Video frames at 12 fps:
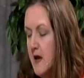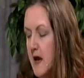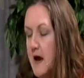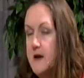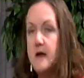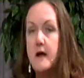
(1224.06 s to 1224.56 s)

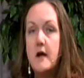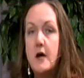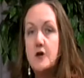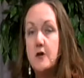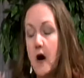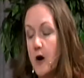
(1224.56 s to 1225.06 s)
And then
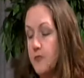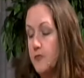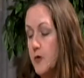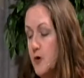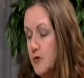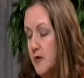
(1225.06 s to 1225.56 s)
under our
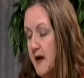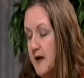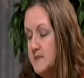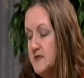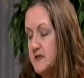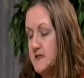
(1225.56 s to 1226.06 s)

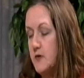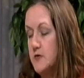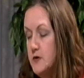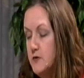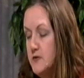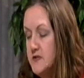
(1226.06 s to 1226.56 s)
programs is our
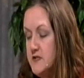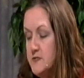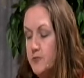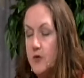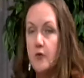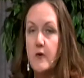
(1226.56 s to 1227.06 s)

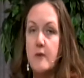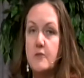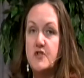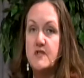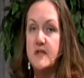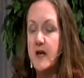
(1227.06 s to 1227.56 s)
newest program,
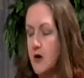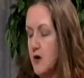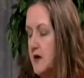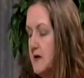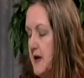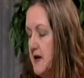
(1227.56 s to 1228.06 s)
which is Care
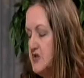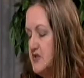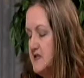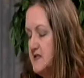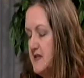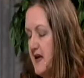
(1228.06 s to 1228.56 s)

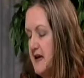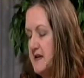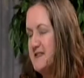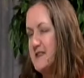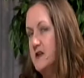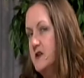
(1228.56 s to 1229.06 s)
Connections, and
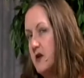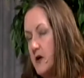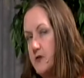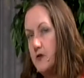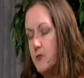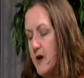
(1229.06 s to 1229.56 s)
it's
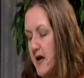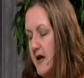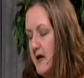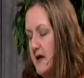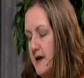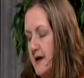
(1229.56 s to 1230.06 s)
another
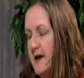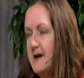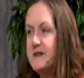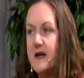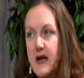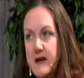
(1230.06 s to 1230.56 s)
way
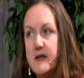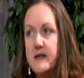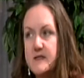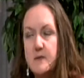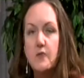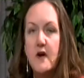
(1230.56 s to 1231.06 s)
to kind of
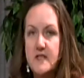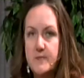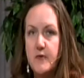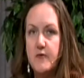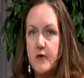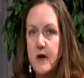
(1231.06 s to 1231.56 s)
get some
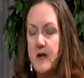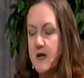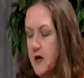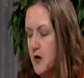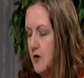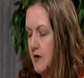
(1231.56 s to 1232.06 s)
respite for a
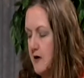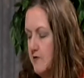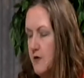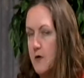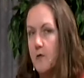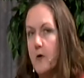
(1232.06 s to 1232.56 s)

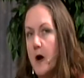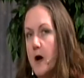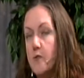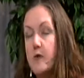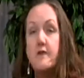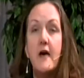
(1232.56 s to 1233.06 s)

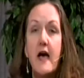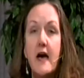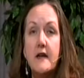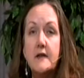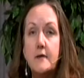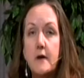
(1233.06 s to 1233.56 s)
caregiver. We've
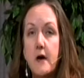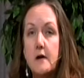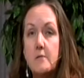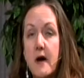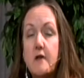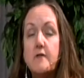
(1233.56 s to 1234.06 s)
had
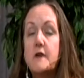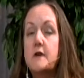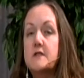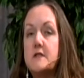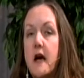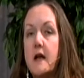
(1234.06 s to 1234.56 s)
Mike
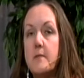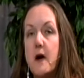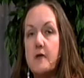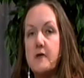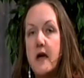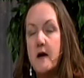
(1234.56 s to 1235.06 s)
Fields on
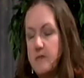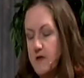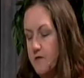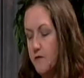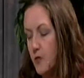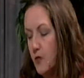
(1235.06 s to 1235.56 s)
about that
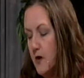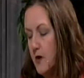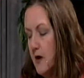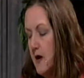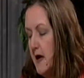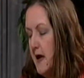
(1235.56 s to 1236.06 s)

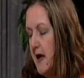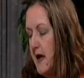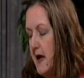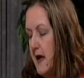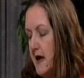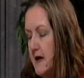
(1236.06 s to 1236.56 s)
before,
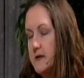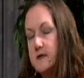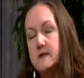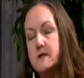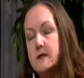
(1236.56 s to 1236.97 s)
and